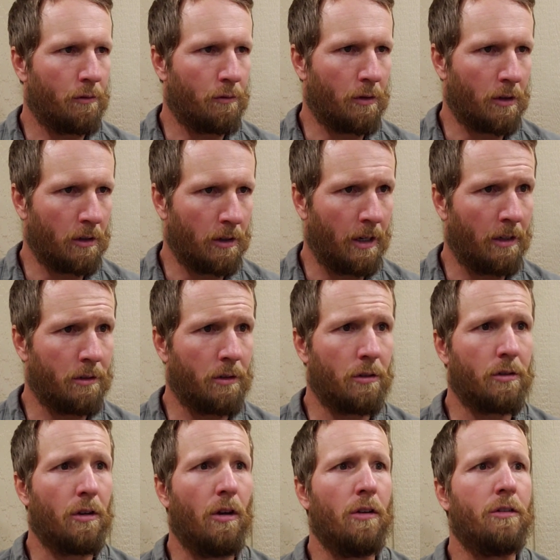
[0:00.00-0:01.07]
fertilizer
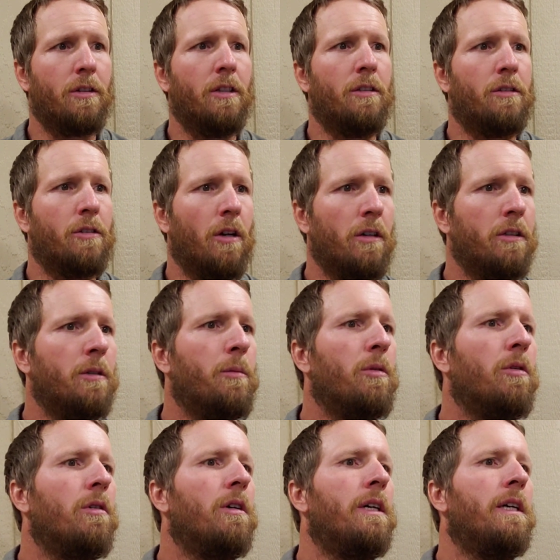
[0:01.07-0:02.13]
salts and
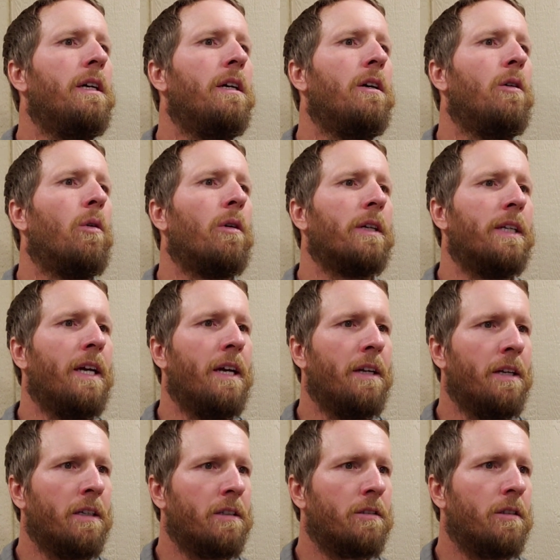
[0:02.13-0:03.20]
soluble
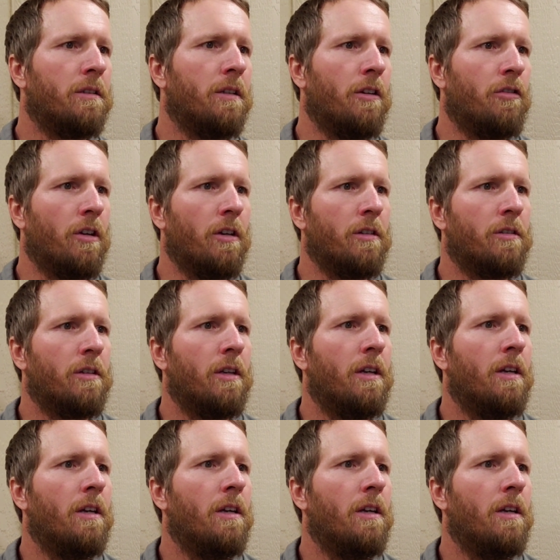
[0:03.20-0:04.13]
organics such as